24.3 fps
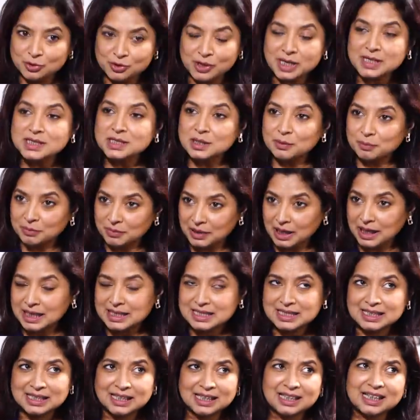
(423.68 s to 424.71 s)
to dress up
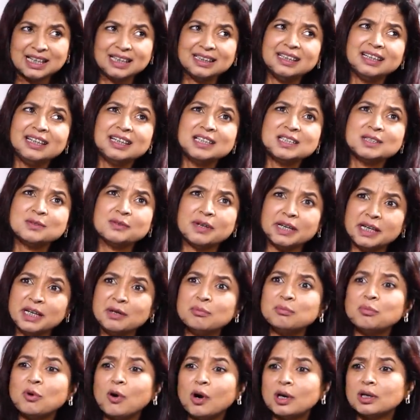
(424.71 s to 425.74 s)
nicely. And I think it's very
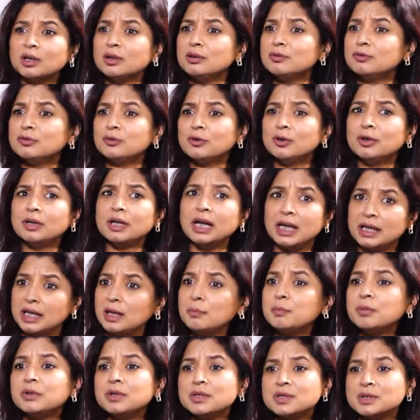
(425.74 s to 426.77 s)
important for
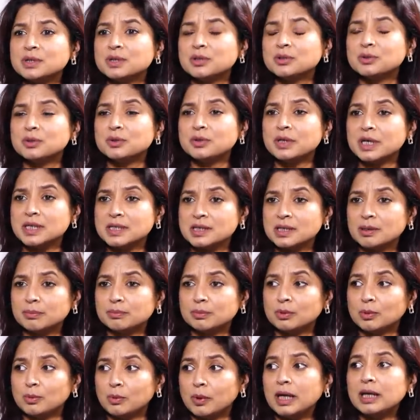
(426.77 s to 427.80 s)
any person to dress up
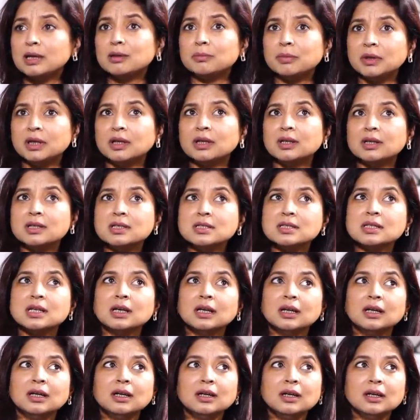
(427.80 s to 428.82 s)
well, because
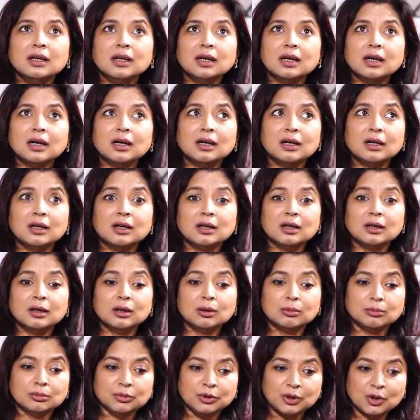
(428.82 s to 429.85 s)

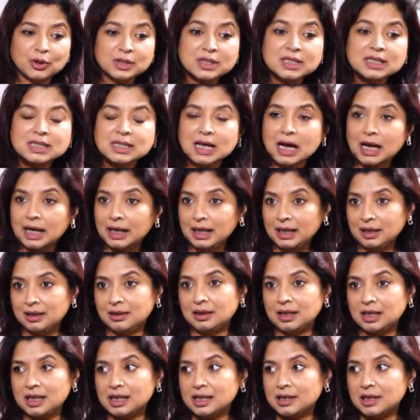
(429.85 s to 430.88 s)
your style
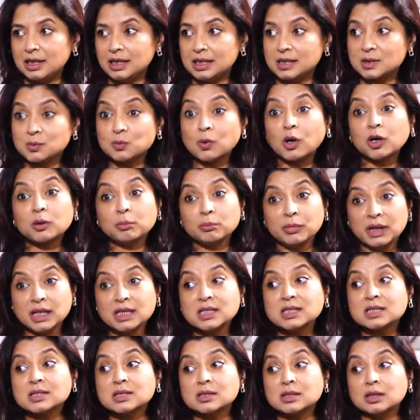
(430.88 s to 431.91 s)
is what
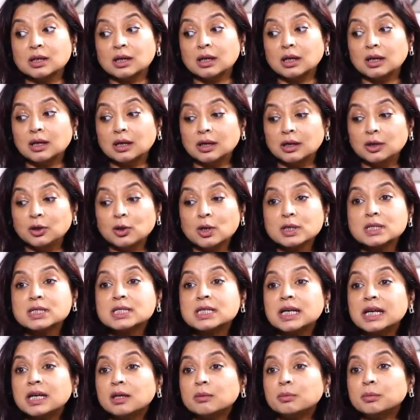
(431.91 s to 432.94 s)
makes your
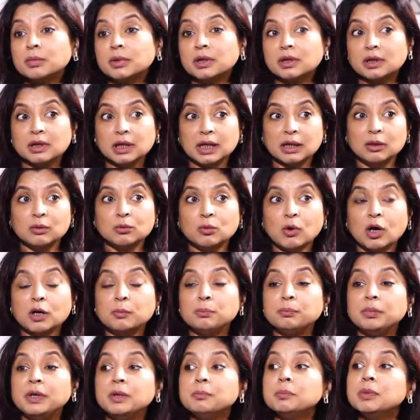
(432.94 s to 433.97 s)
statement and what
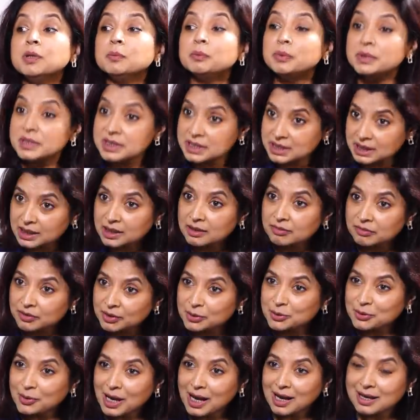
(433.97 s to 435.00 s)
people perceive
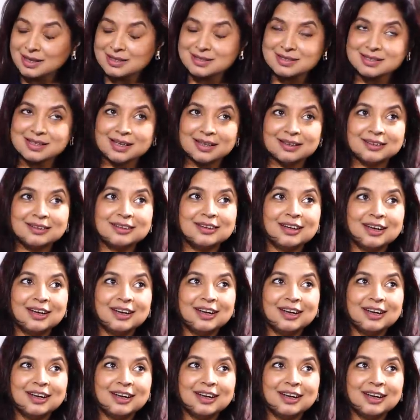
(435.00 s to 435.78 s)
you as. And